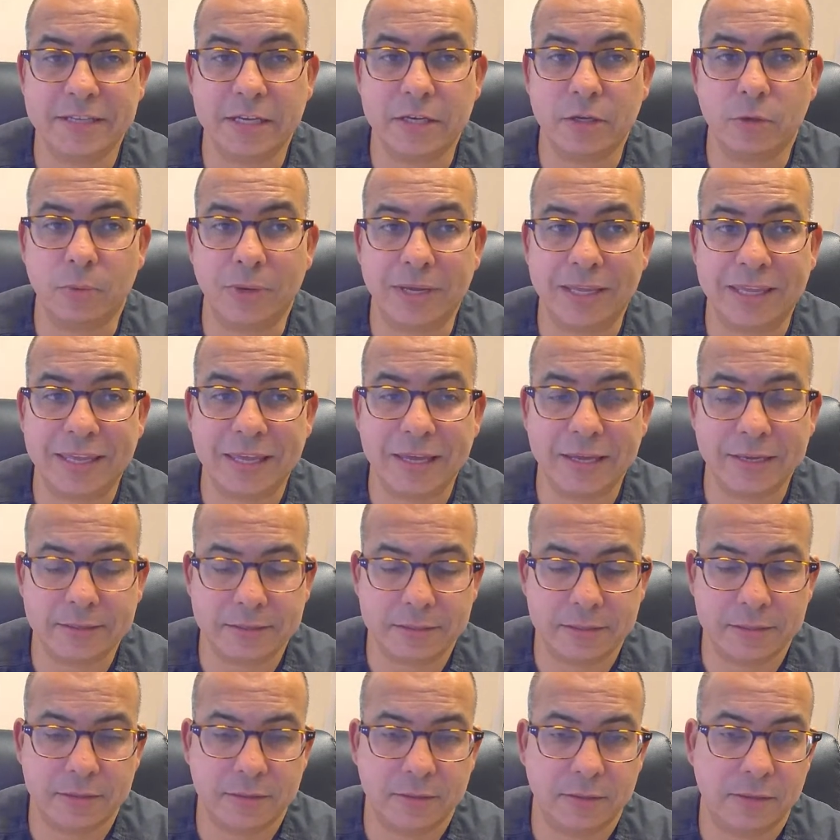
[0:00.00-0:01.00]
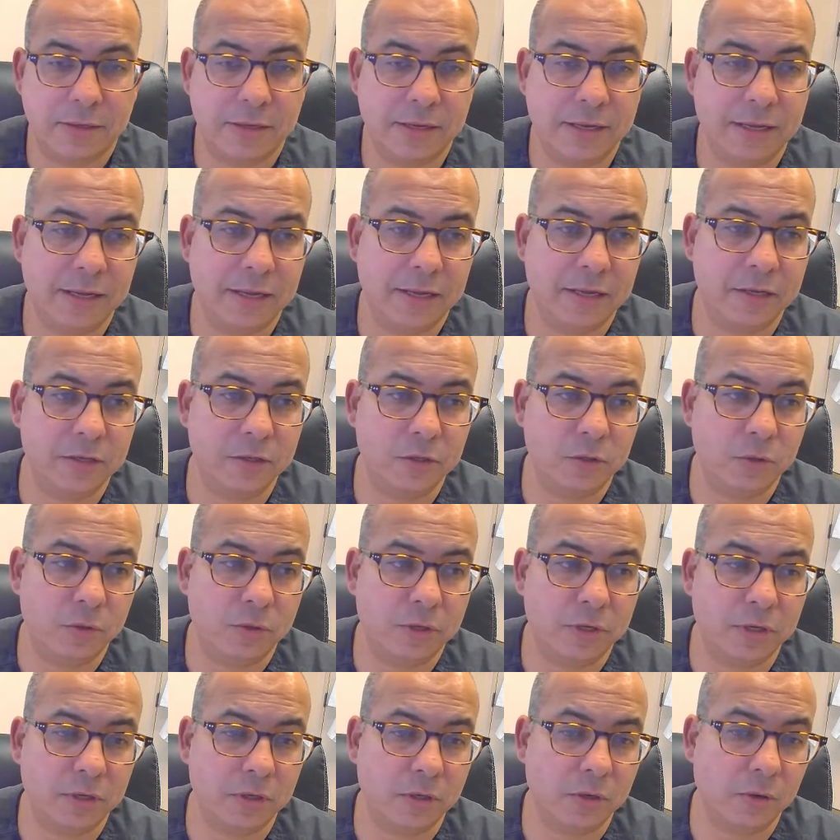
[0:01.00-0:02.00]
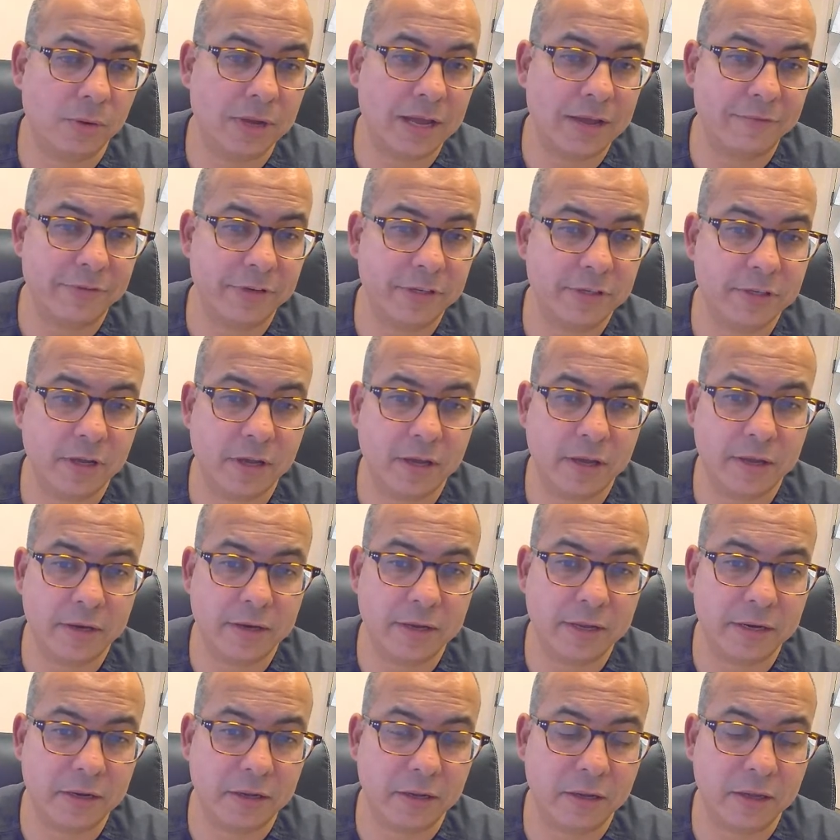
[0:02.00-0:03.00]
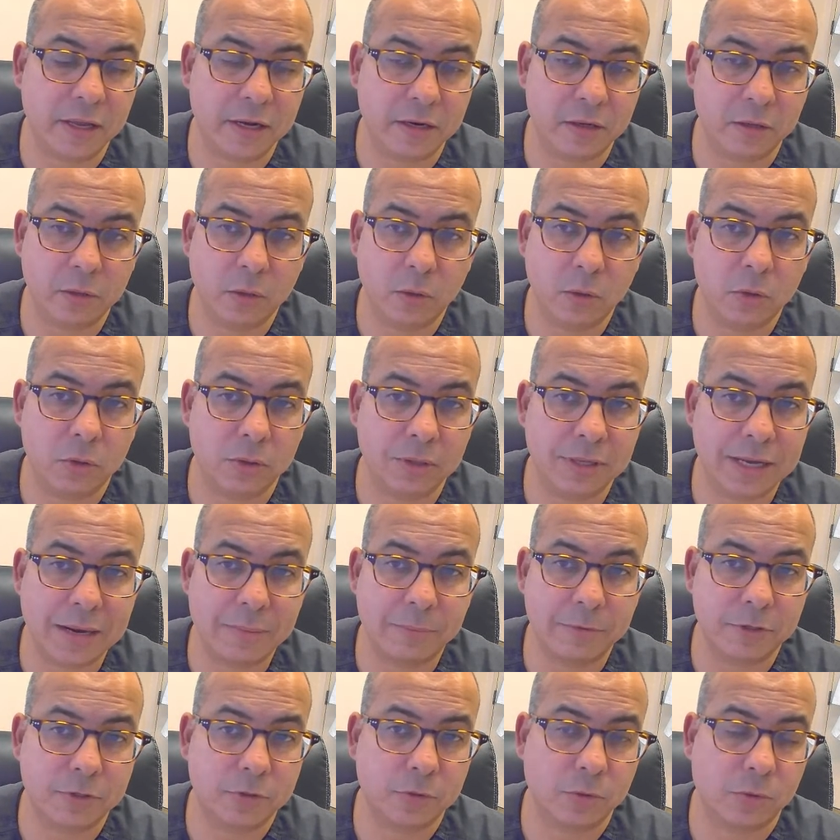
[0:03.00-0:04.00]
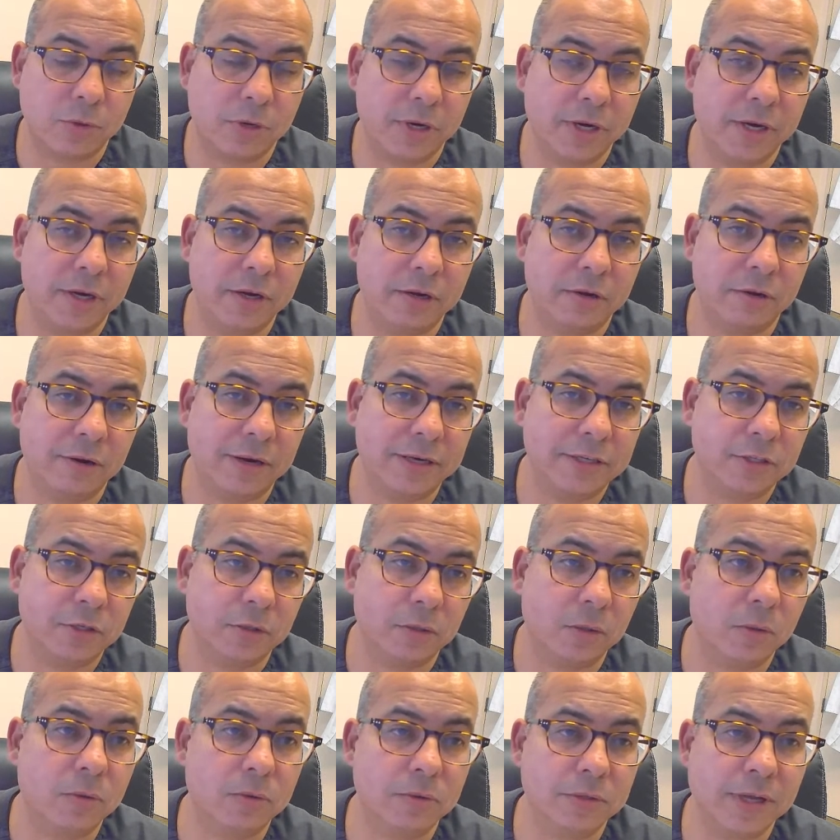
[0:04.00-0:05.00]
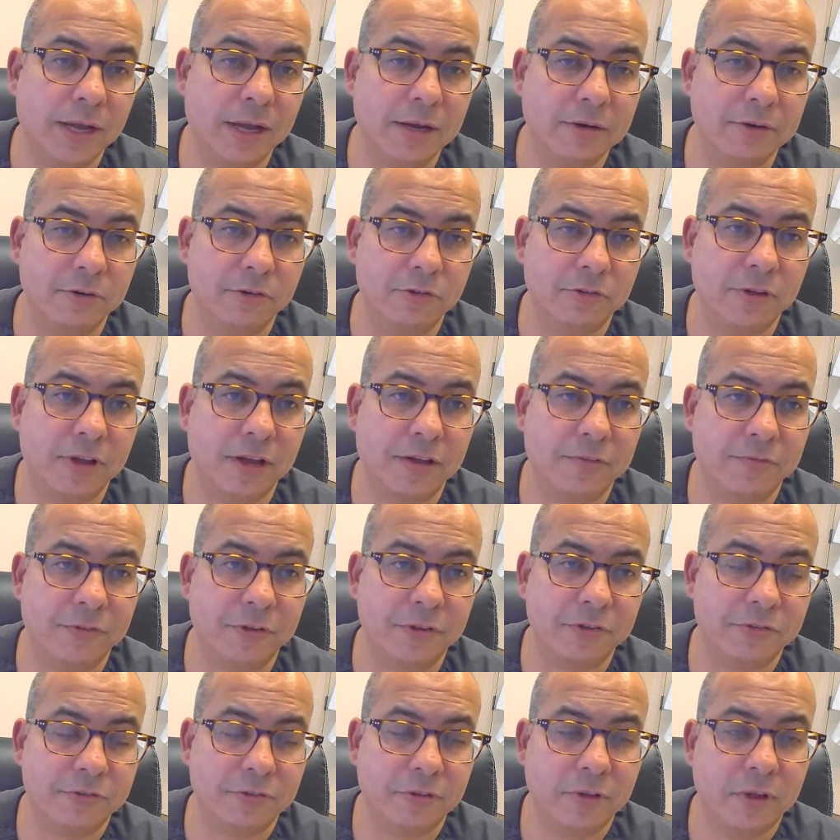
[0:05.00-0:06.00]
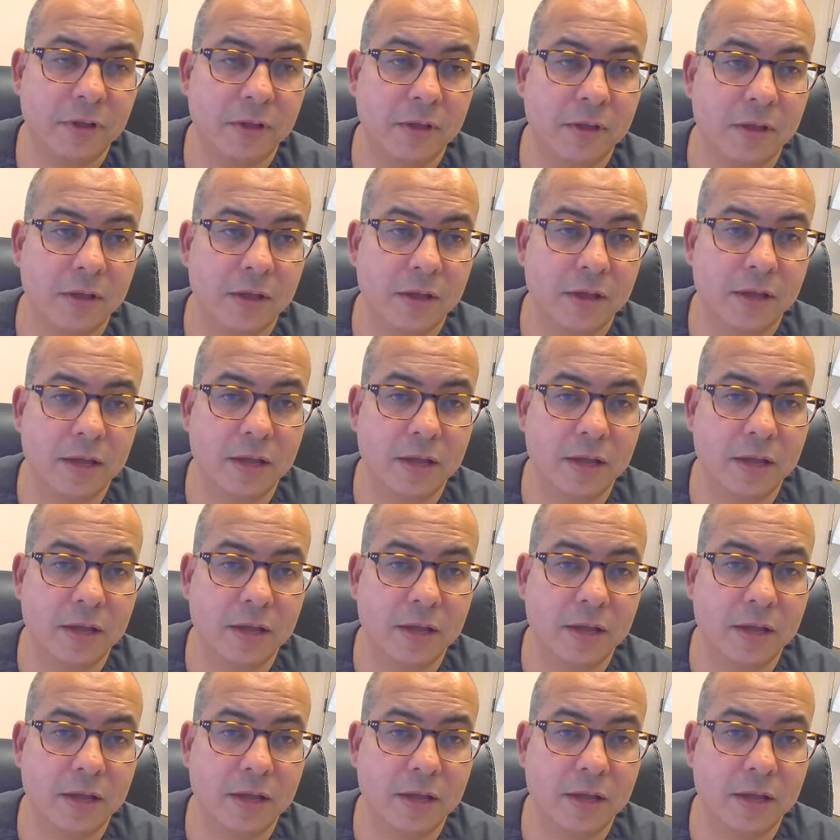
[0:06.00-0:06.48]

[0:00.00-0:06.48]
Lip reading: We can send you a kit, and you can go have it done at a local laboratory or at your local doctor's office,